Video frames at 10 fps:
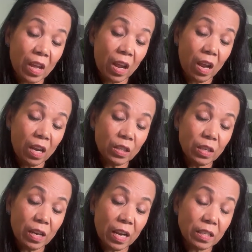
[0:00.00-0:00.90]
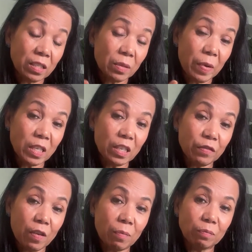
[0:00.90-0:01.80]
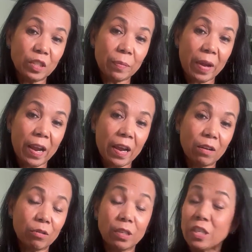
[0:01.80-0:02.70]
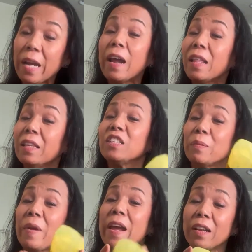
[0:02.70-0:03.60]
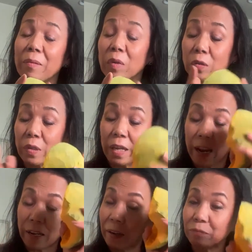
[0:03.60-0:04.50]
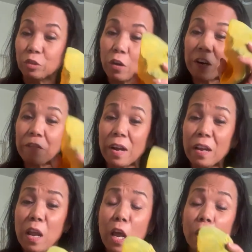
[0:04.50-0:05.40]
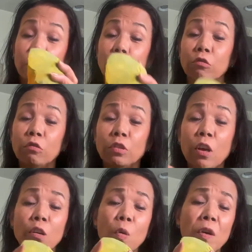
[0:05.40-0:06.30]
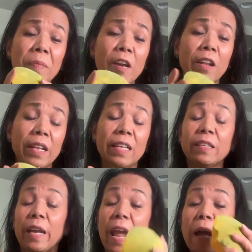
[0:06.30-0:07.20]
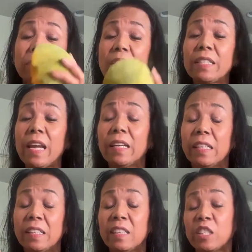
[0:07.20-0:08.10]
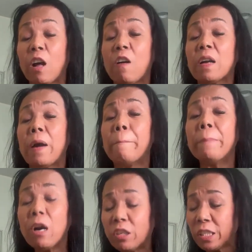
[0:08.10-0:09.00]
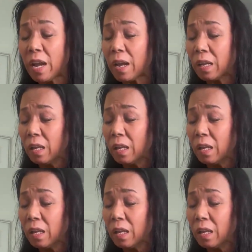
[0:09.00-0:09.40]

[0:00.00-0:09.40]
Asian nation, especially from Japan or China. I think Japan the most. Okay, don't quote me on this. Okay, I'm just saying it's just called kabocha